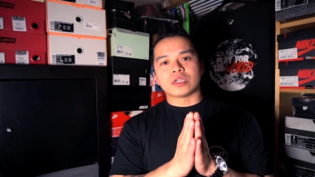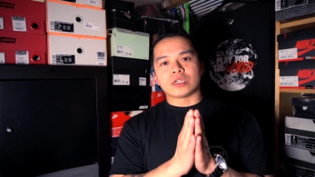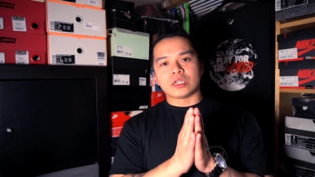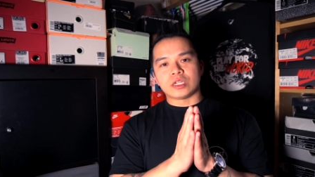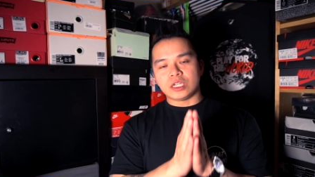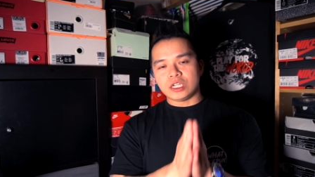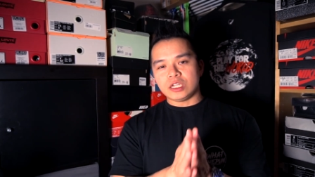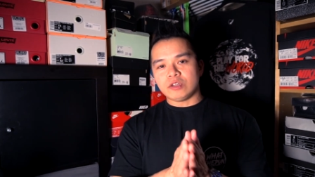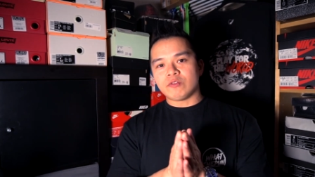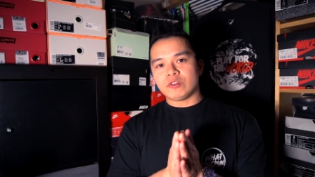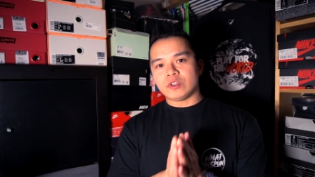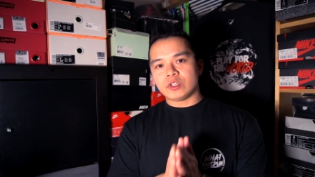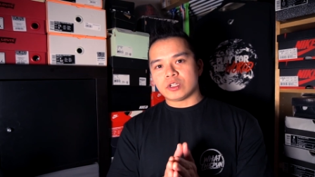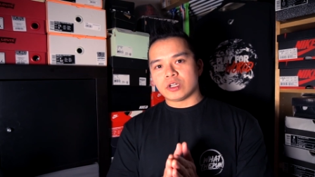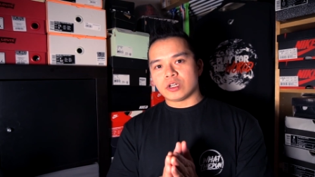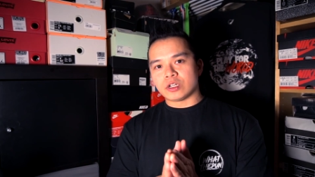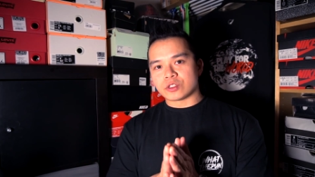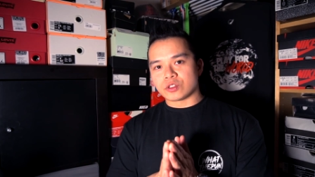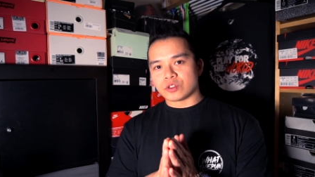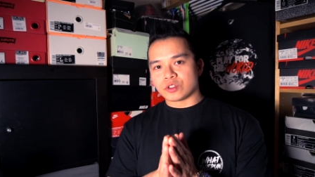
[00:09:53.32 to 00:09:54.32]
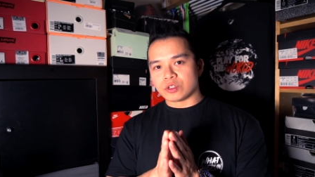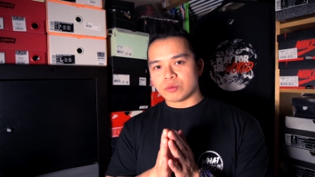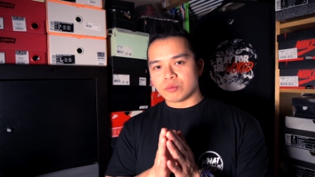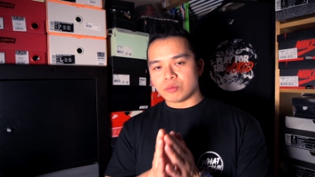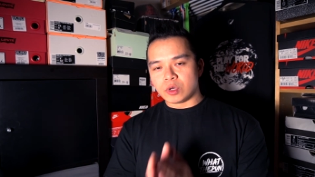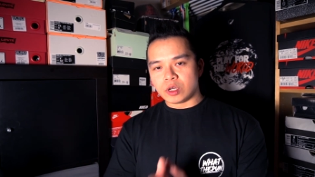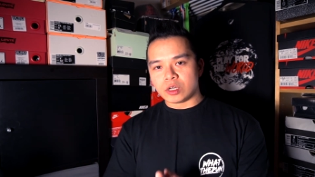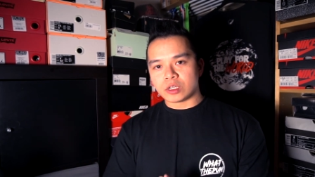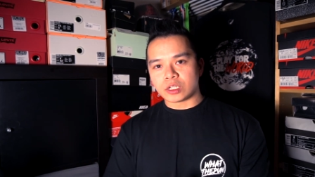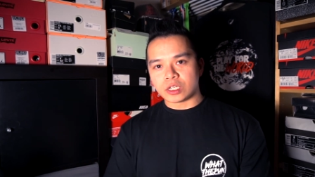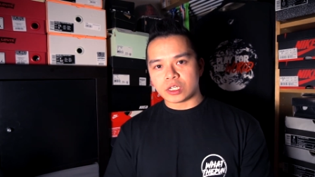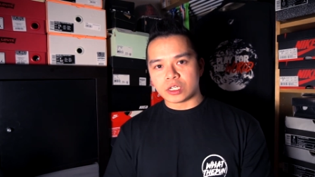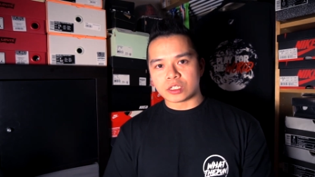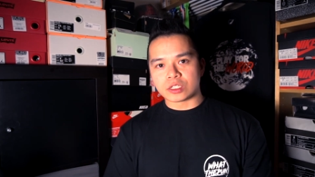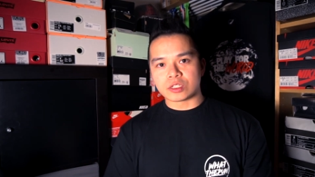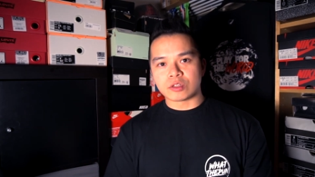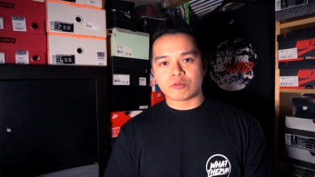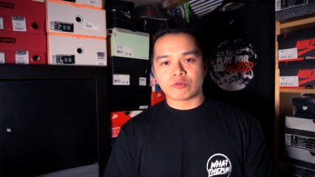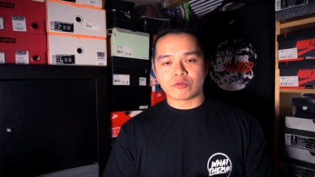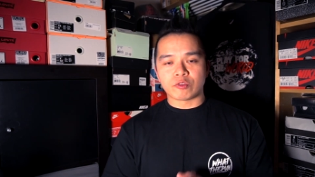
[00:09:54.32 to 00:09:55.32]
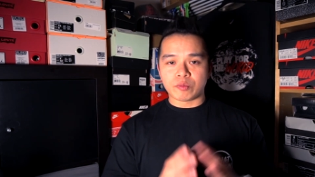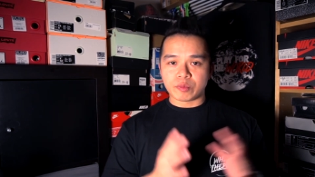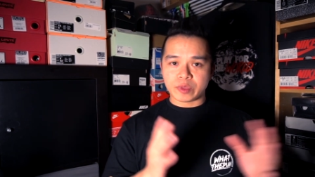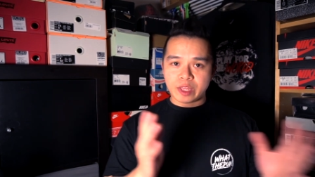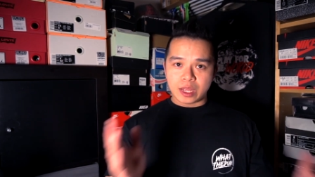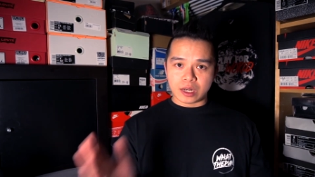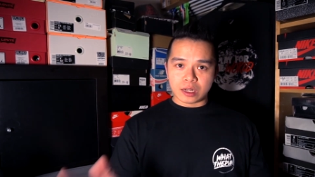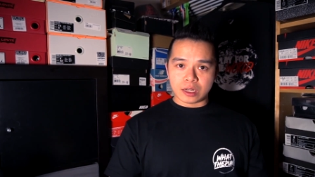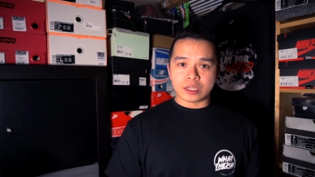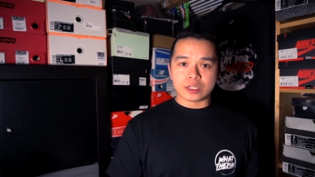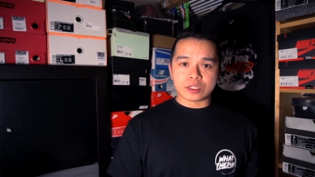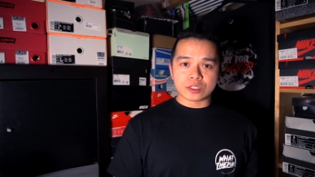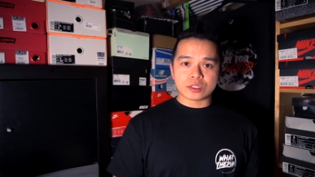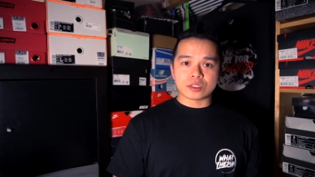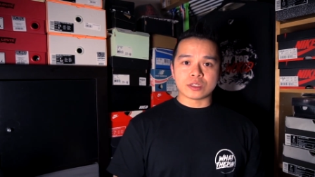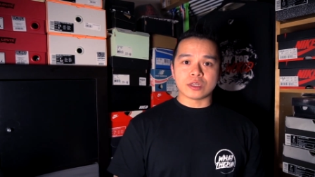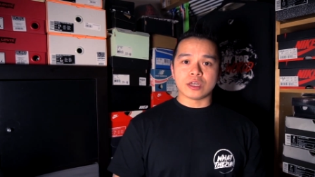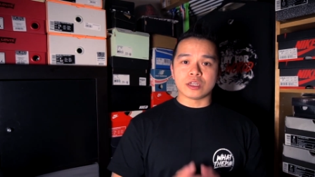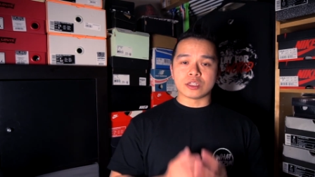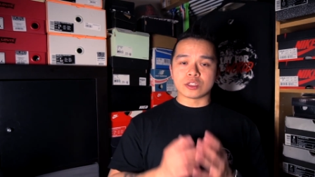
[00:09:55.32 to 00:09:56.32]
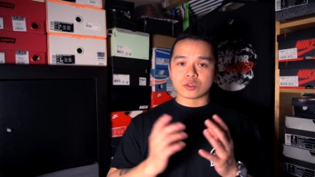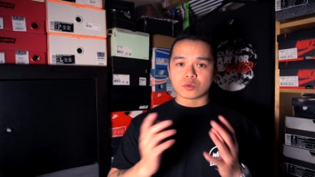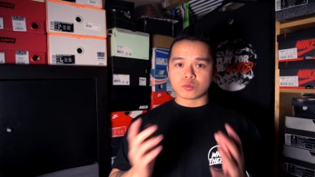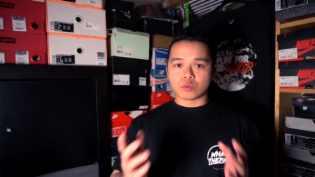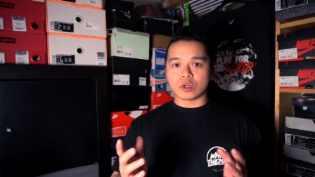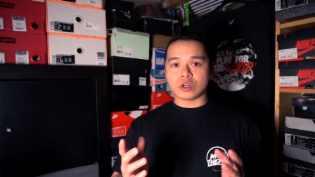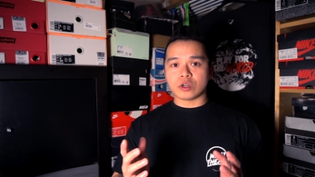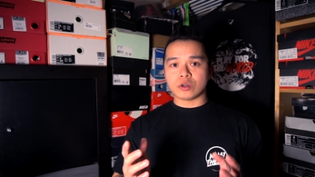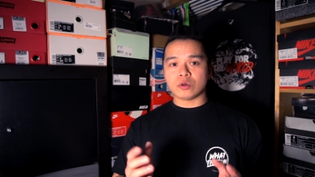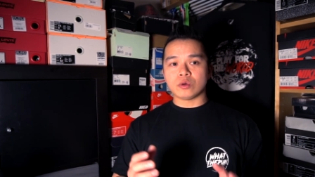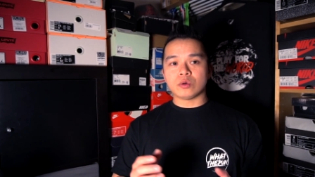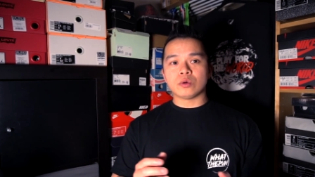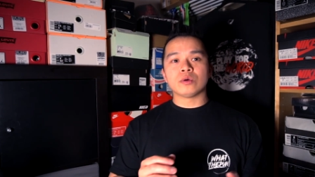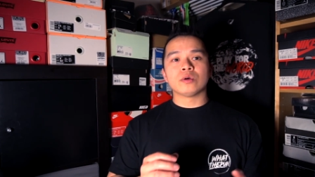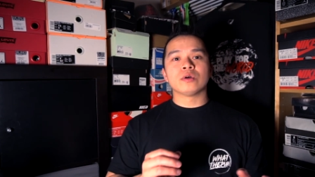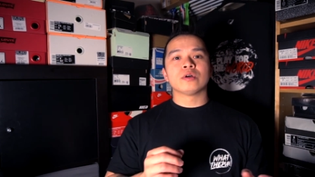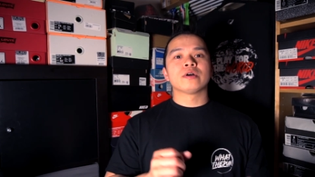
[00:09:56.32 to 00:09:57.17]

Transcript: EV cars on the market from that list as well